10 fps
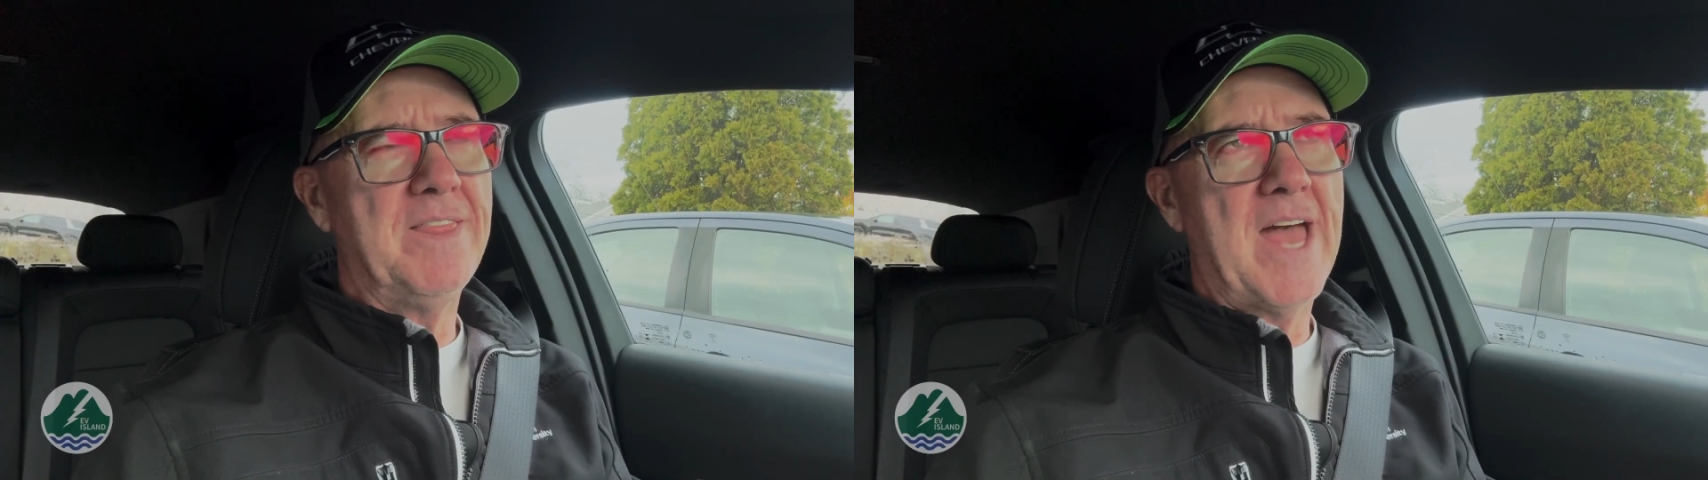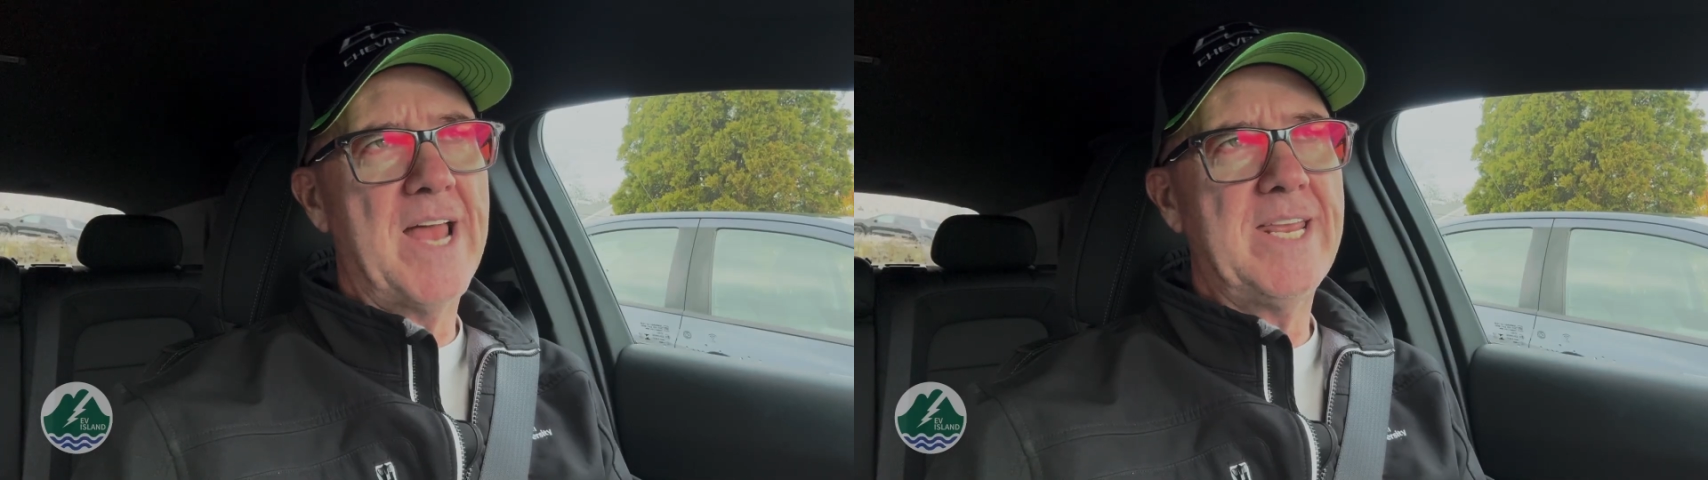
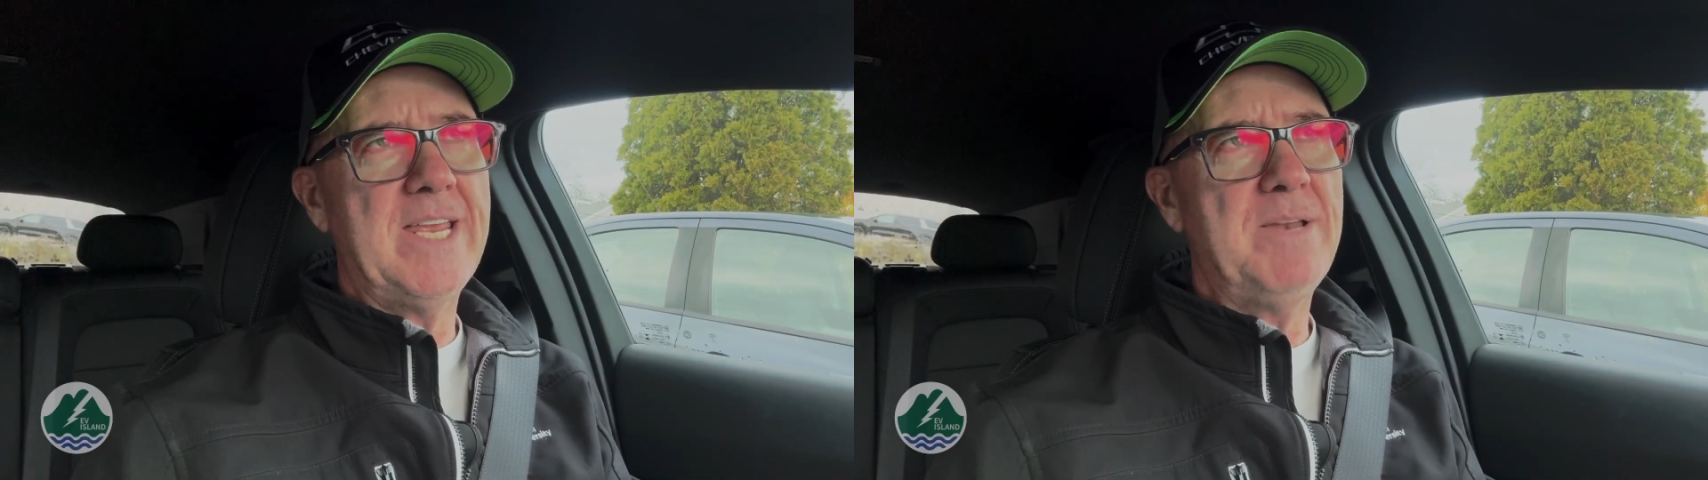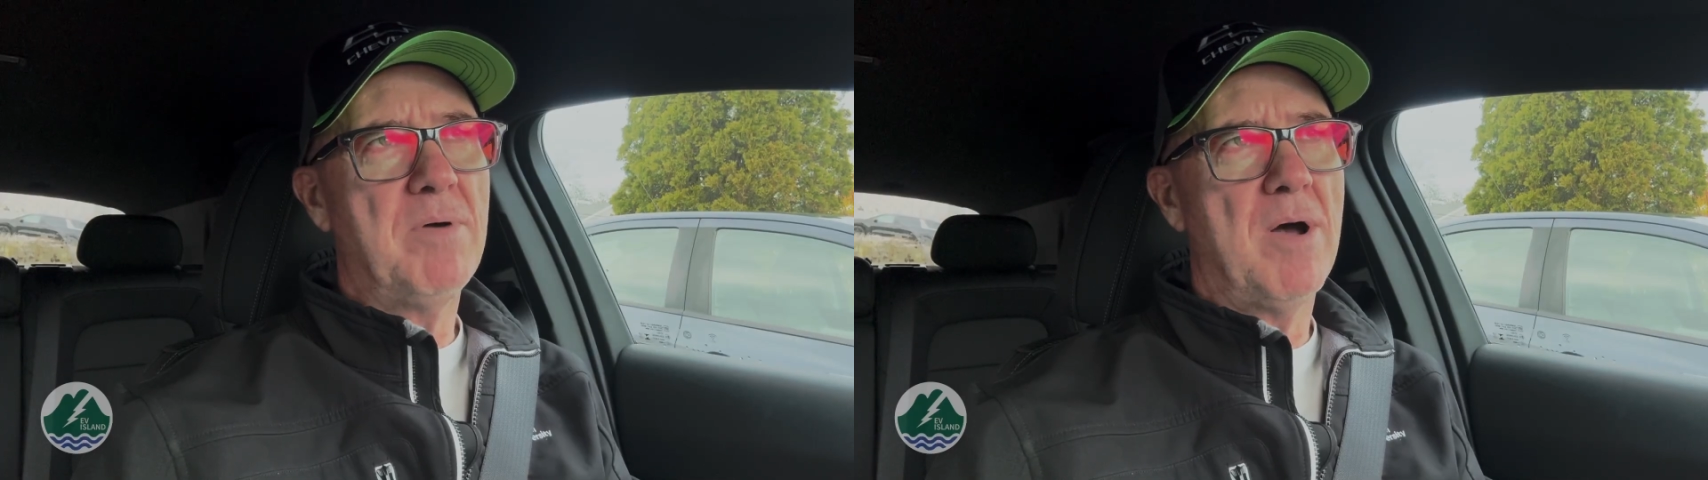that
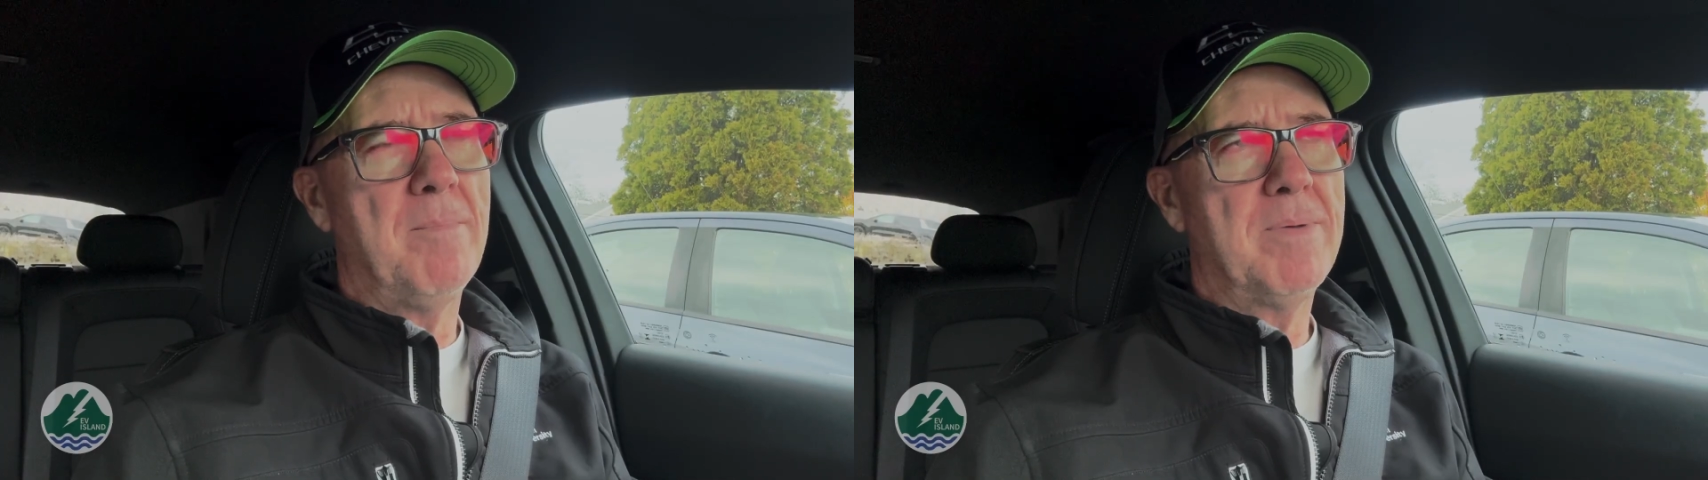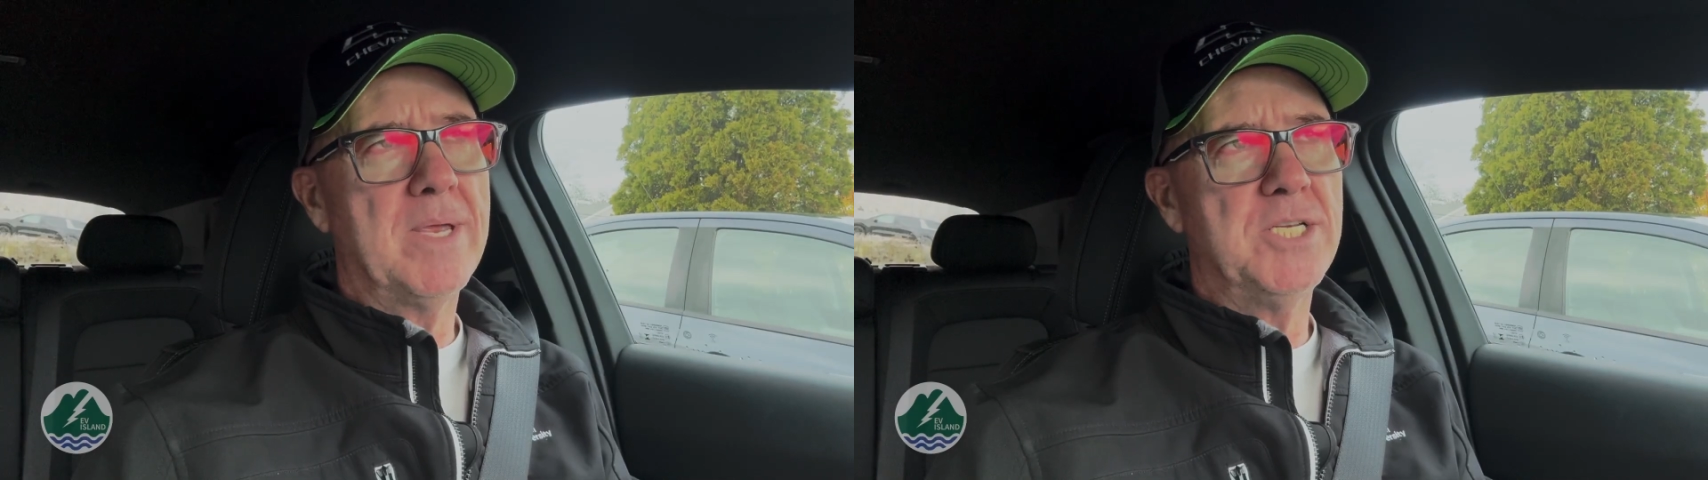heat
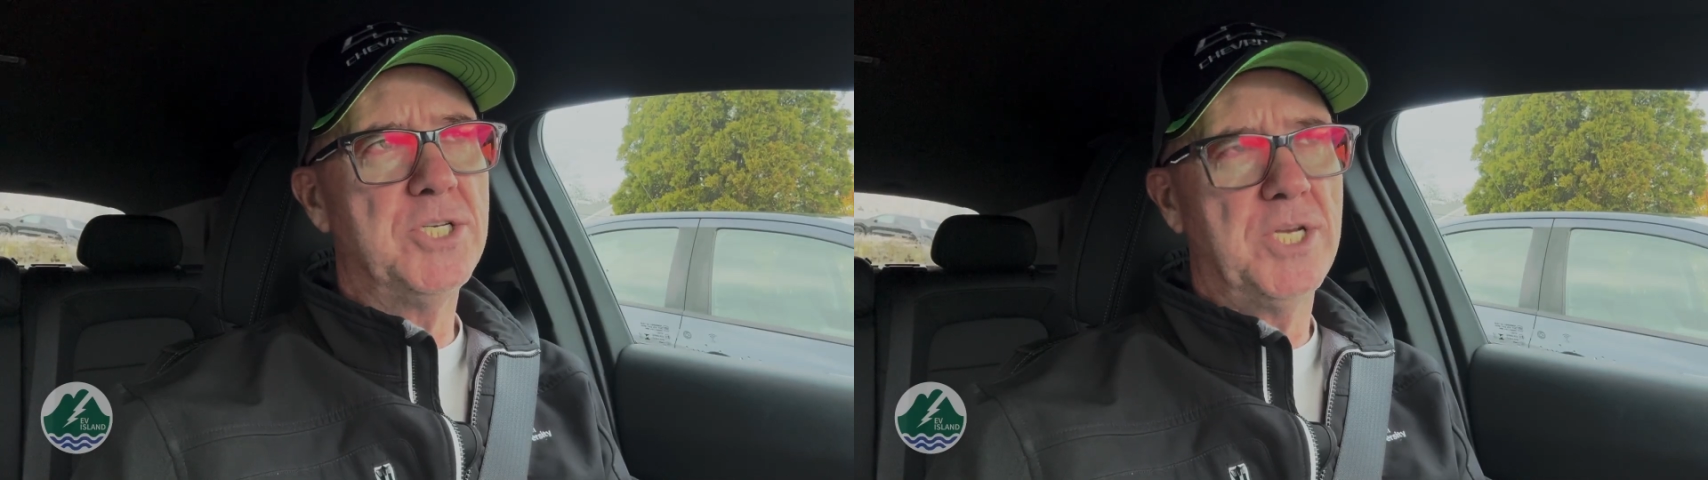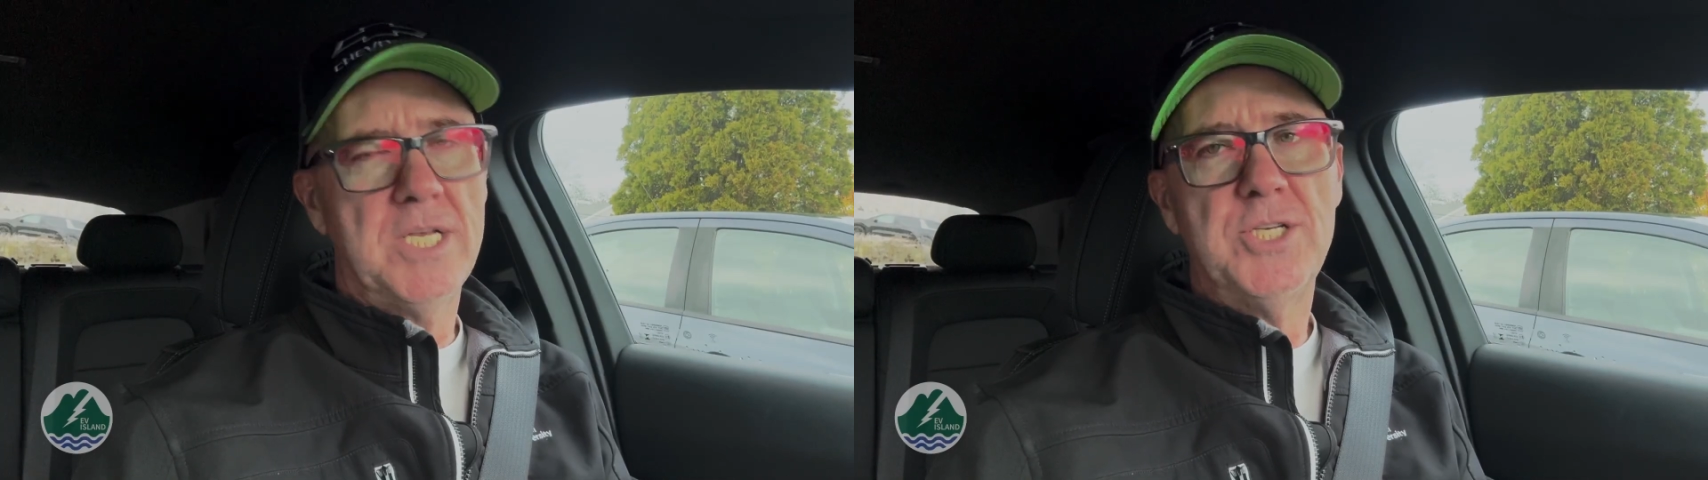pump
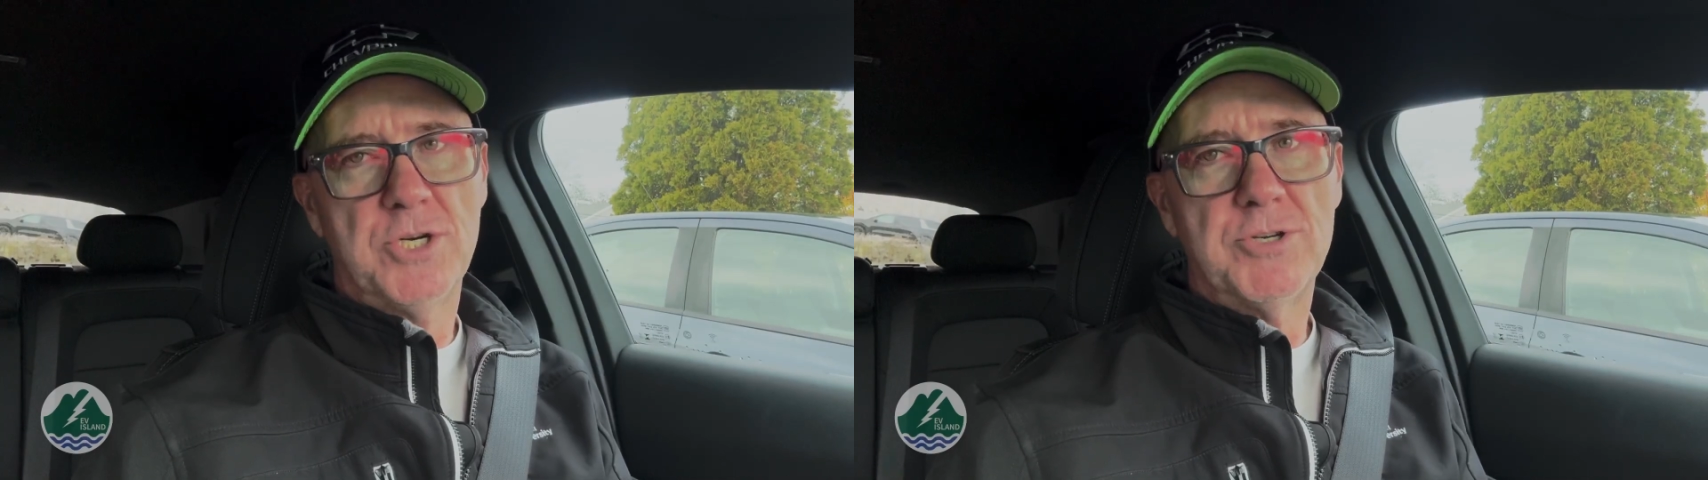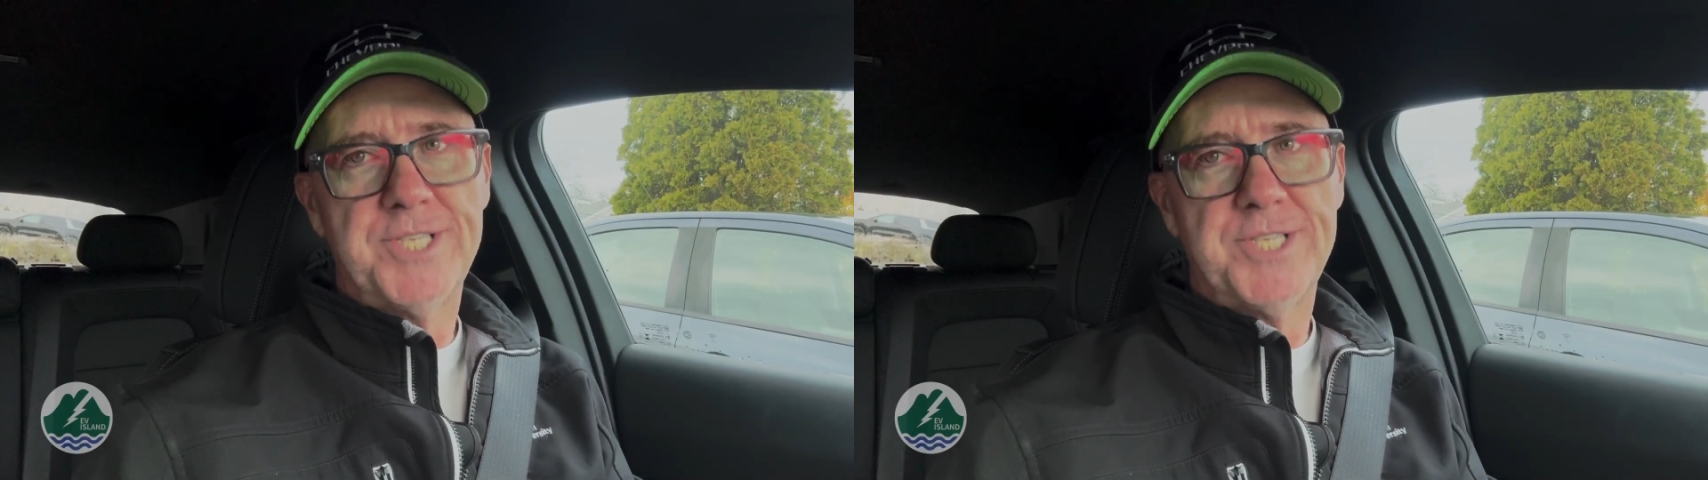is your